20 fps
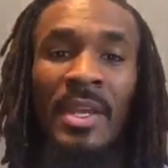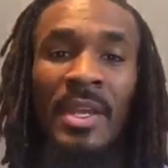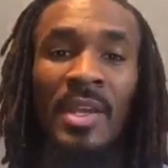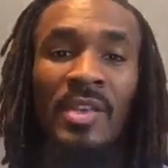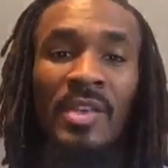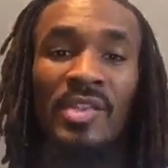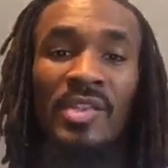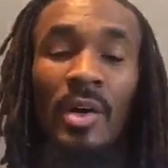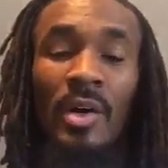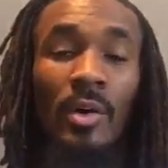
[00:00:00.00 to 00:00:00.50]

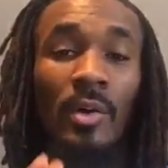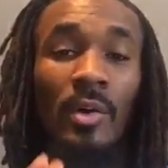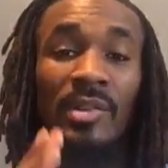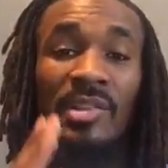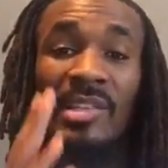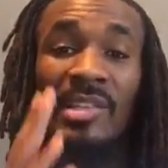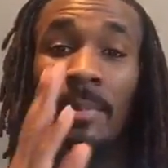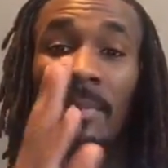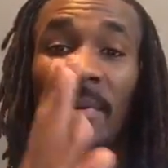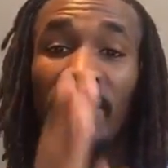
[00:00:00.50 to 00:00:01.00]
So
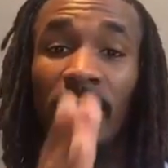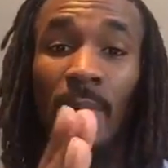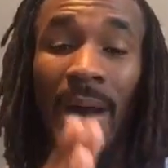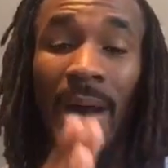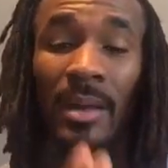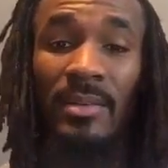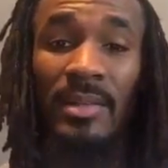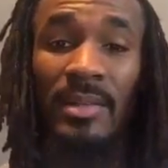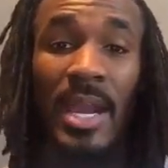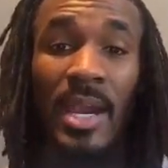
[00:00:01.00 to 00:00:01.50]
some of you
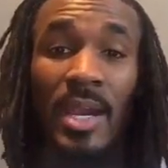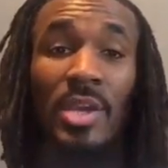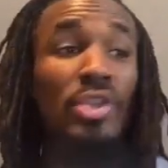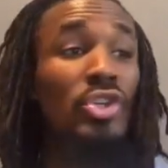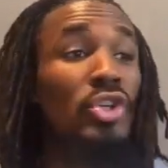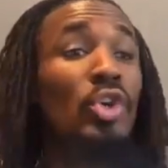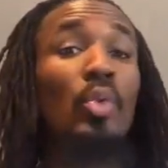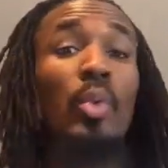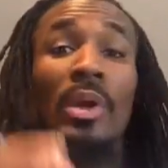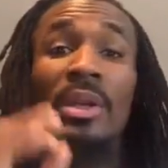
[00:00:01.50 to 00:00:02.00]
out there,
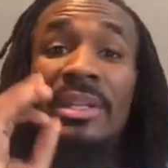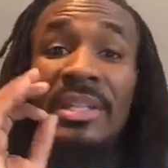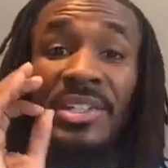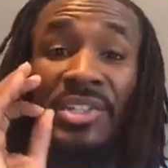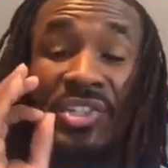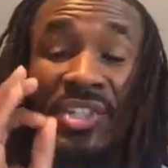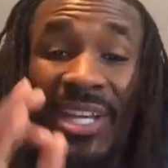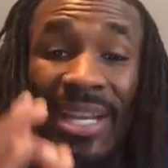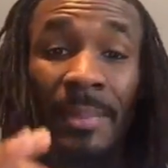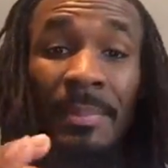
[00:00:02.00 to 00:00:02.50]
you were
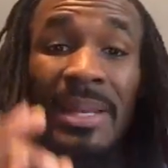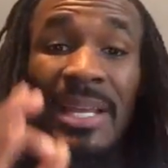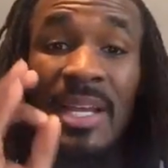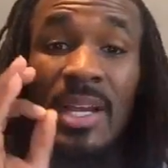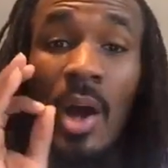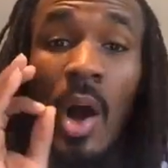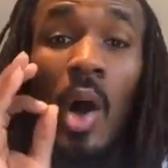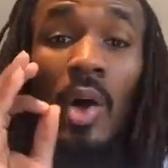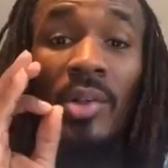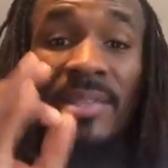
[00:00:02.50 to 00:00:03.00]
legitimately
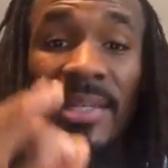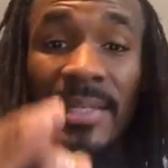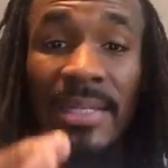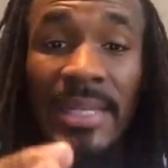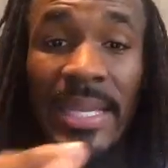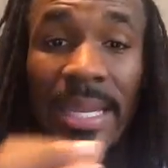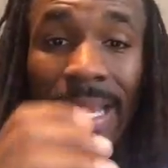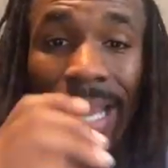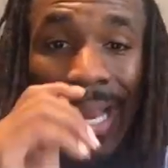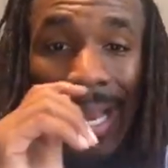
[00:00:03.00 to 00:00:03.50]
called to
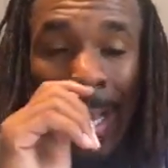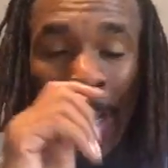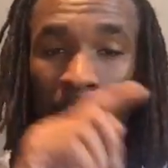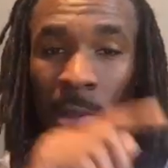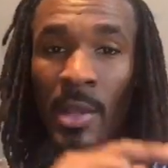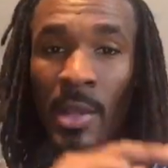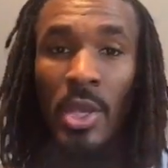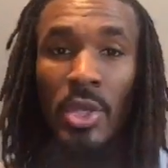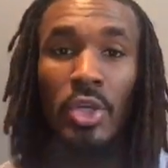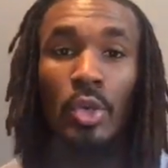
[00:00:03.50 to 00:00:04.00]
lead.
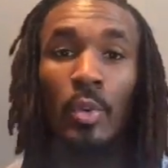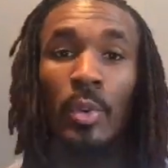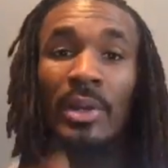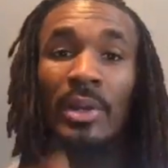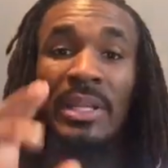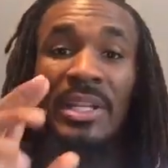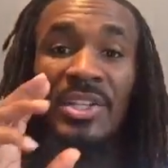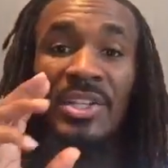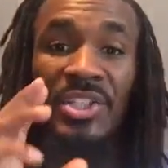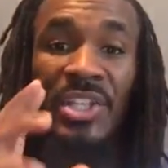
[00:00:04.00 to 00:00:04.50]
You were
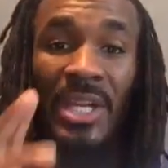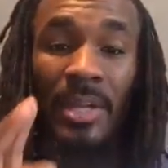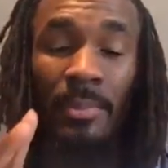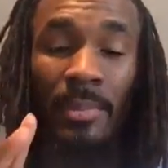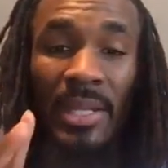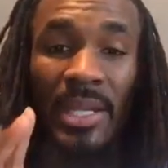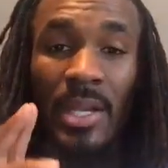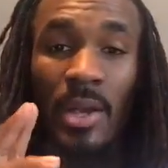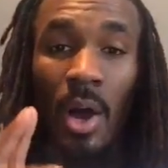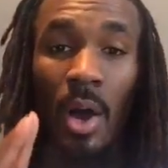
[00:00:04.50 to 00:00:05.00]

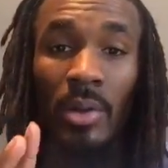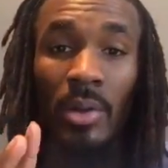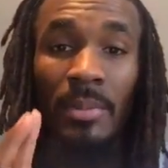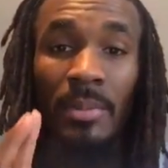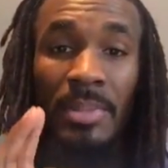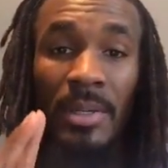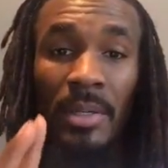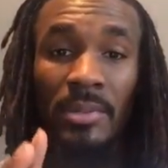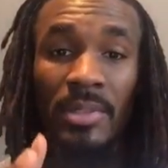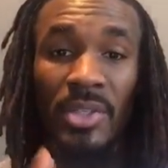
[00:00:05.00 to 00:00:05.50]
legitimately called to
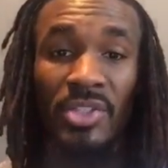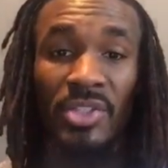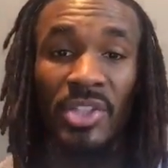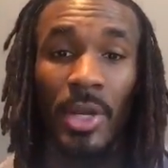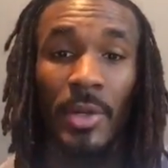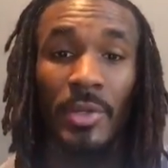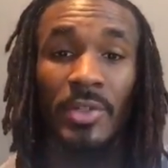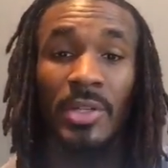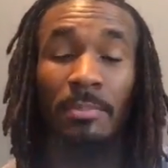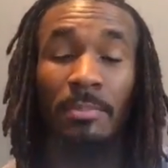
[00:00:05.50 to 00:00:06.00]
build a
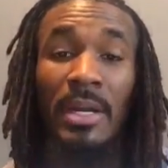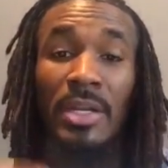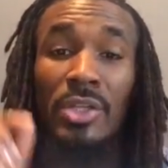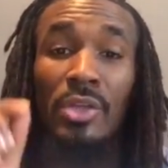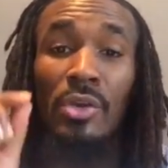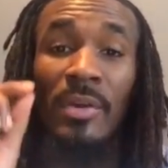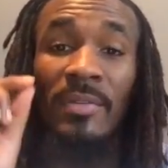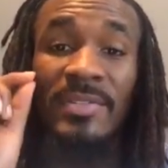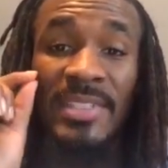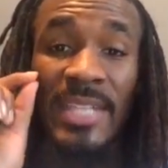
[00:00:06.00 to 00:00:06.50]
church, but
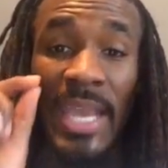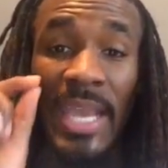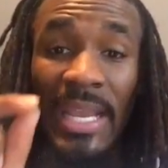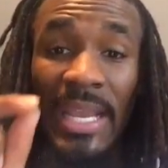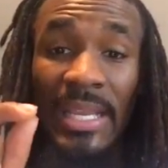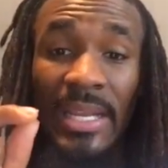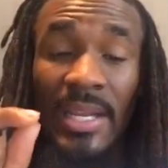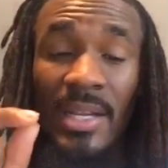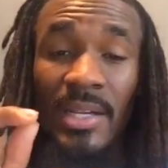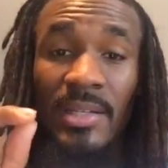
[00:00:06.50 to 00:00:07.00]
you have
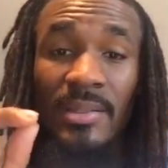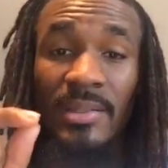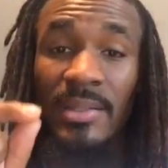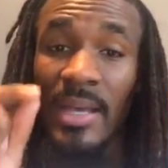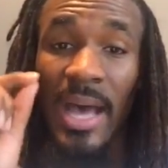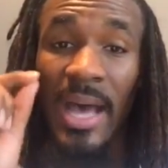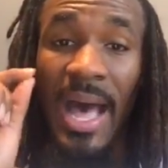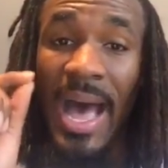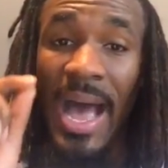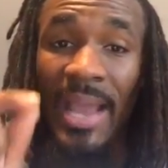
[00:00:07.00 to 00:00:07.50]
taken it the
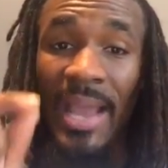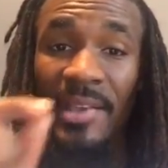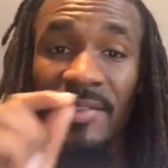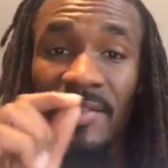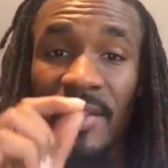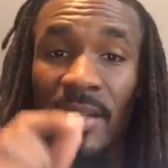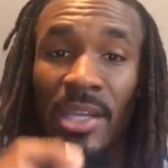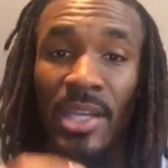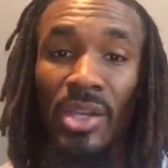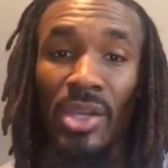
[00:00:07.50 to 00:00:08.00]
highest
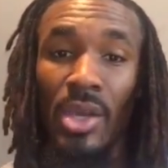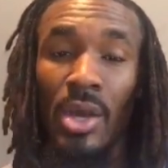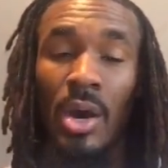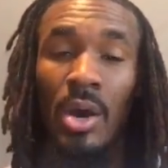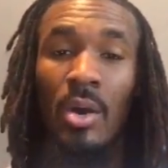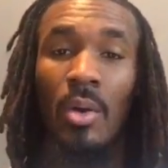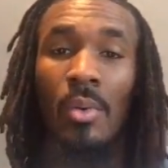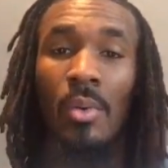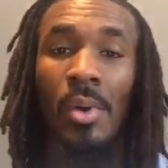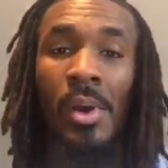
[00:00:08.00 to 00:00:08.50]
it can
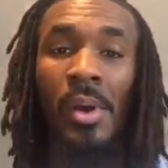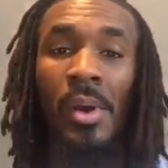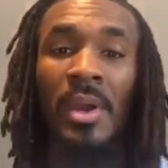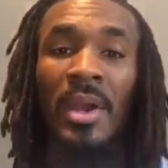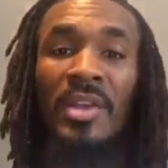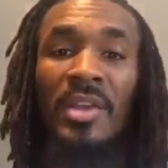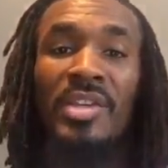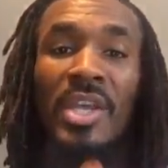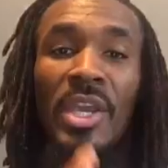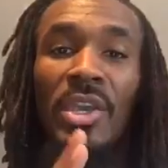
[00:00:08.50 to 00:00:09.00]
go.
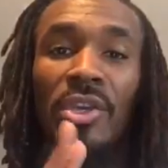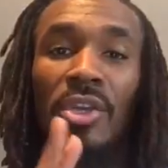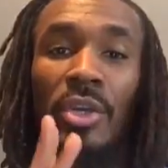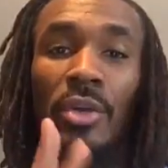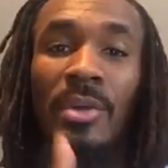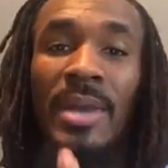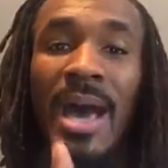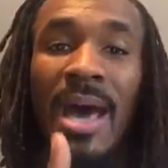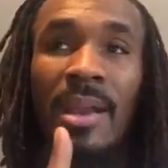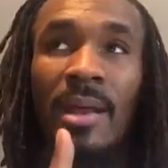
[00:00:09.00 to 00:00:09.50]
See,
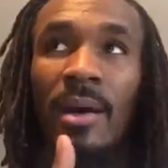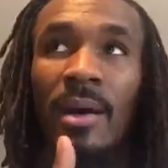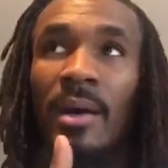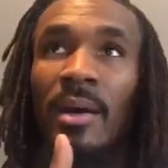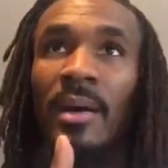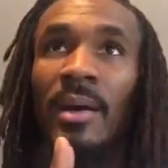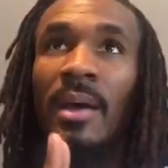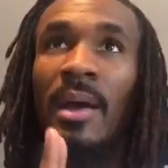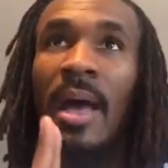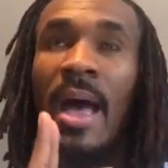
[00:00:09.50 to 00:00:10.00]
you got to
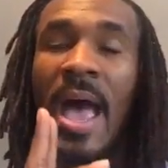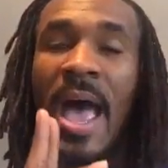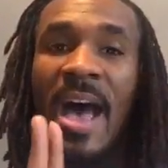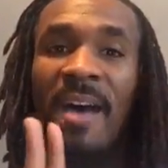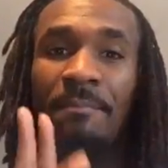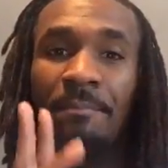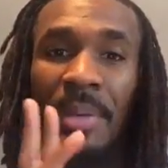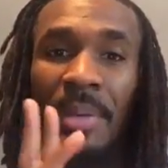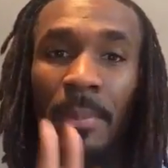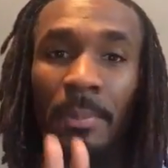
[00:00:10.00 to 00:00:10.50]

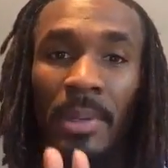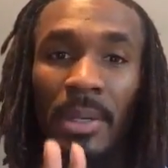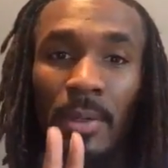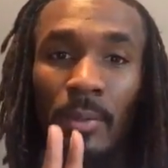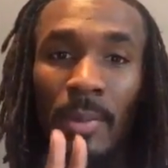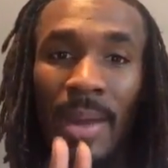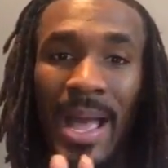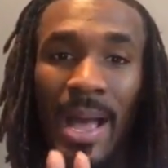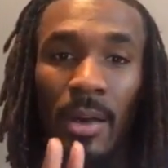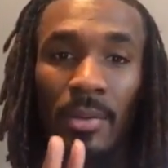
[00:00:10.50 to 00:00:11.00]
have people
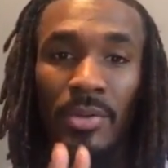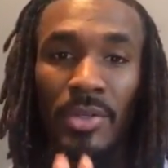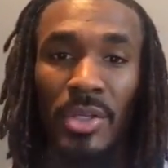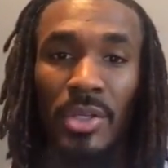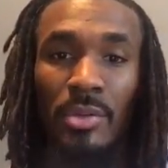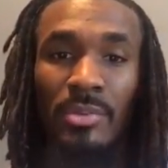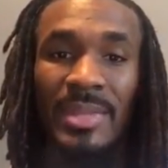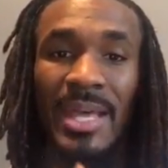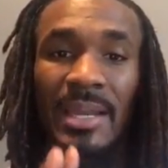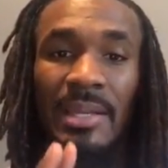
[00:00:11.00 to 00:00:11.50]
around
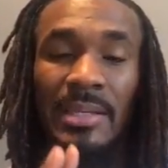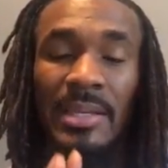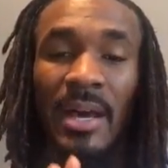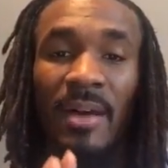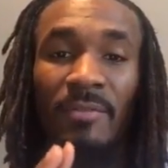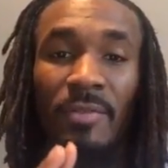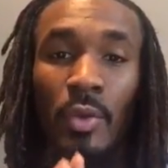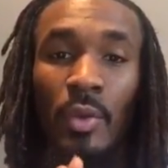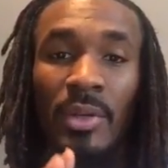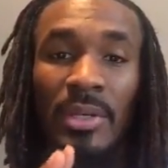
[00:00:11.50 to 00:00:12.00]
you that
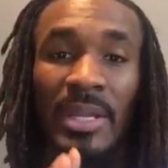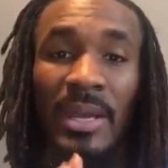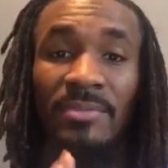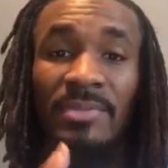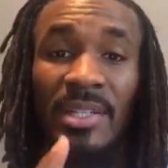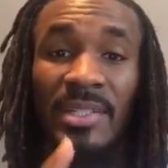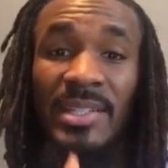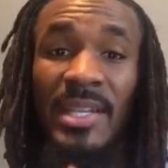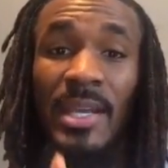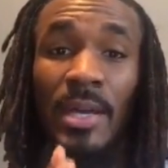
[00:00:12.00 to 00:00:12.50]
love you enough
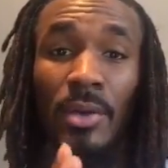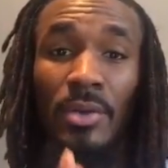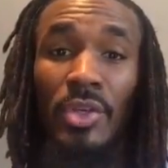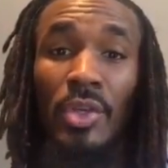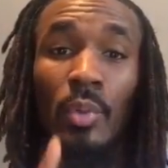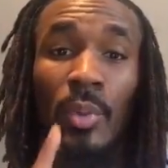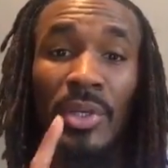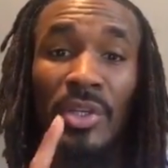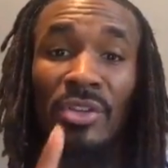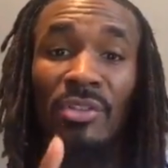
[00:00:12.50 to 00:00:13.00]
to tell
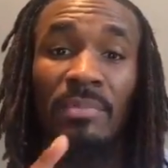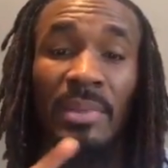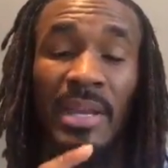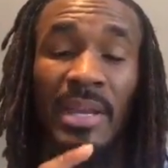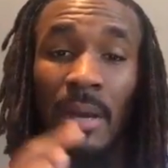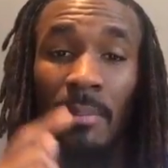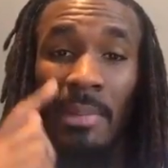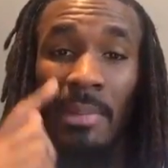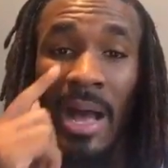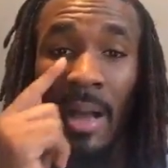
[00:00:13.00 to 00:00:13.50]
you when you
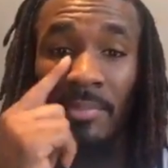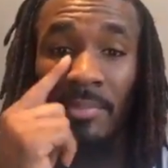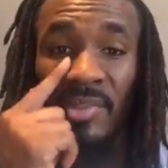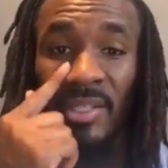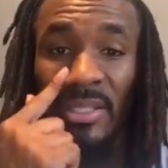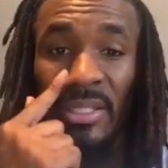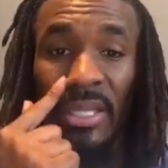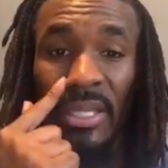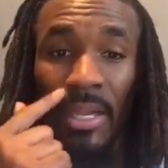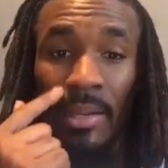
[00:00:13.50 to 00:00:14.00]
become
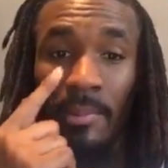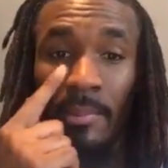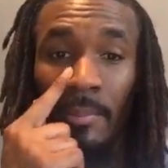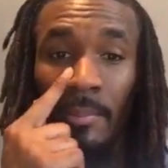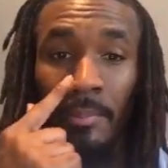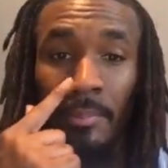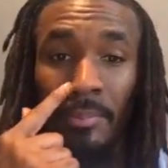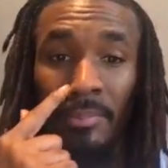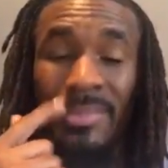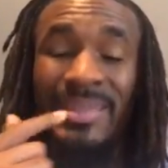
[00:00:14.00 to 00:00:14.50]
obsolete.
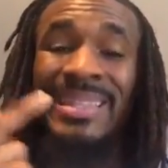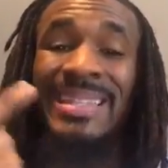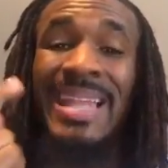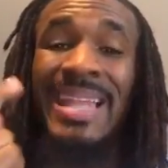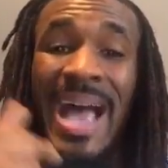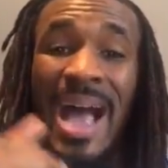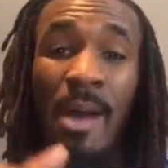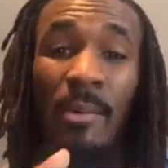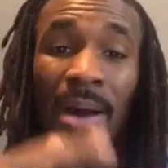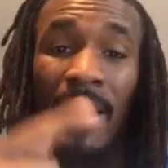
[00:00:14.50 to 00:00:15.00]

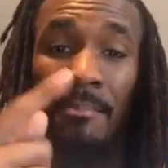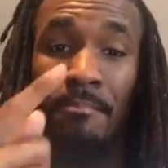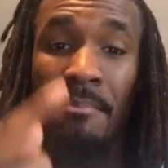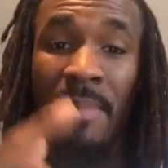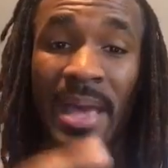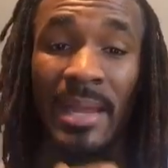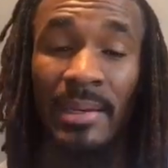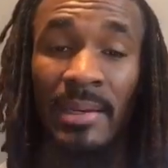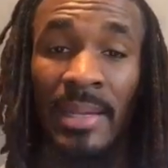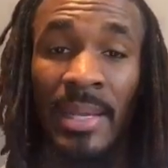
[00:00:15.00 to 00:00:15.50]
Now I'm
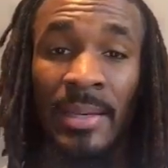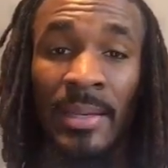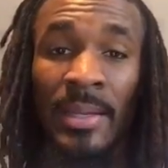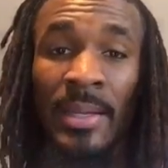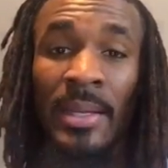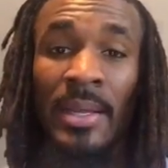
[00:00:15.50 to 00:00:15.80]
meddling.